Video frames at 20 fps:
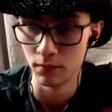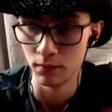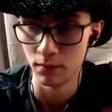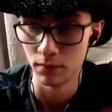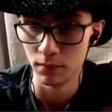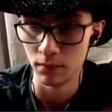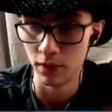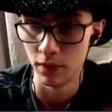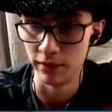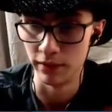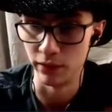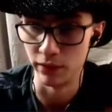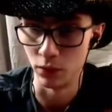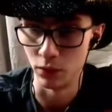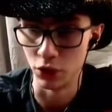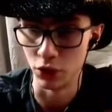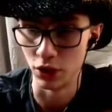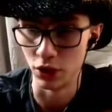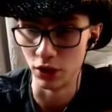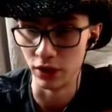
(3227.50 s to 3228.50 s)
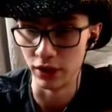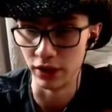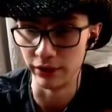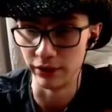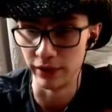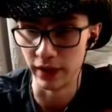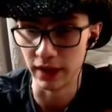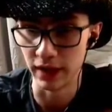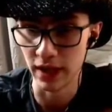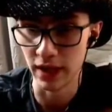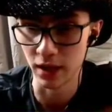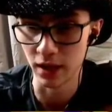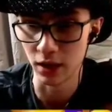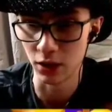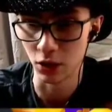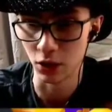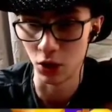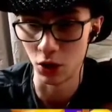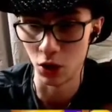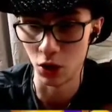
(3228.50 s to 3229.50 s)
Unfortunately. And if I can't get a
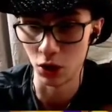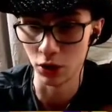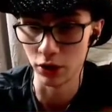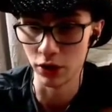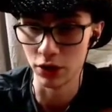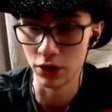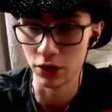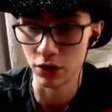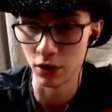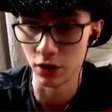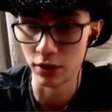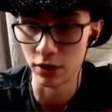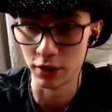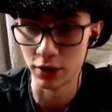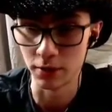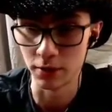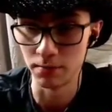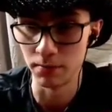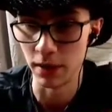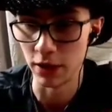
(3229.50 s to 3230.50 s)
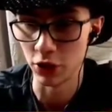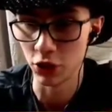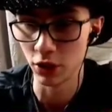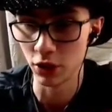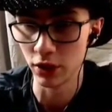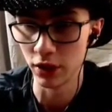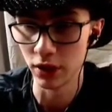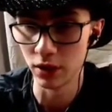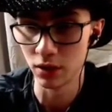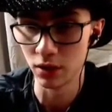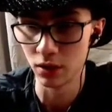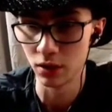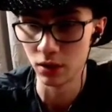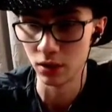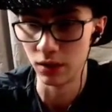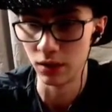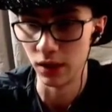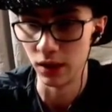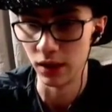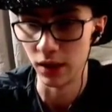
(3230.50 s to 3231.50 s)
card this turn especially,
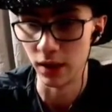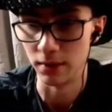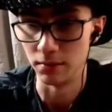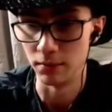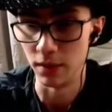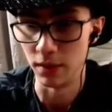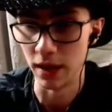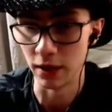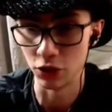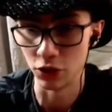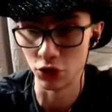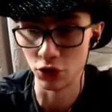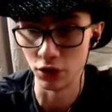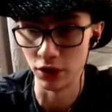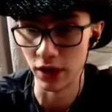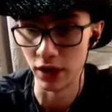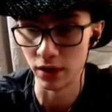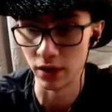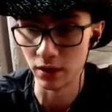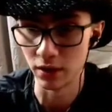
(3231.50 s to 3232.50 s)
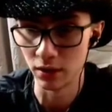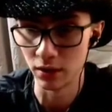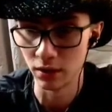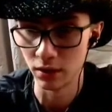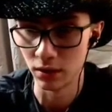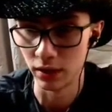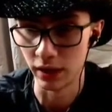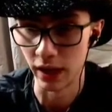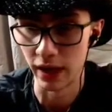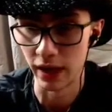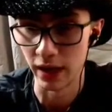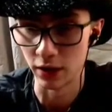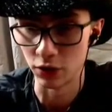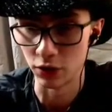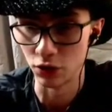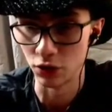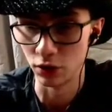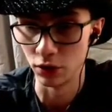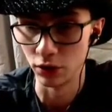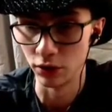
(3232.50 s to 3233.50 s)
then I'm extra dead. Like, I
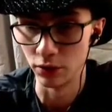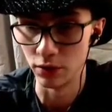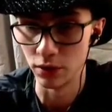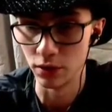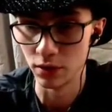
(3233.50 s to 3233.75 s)
extra lose.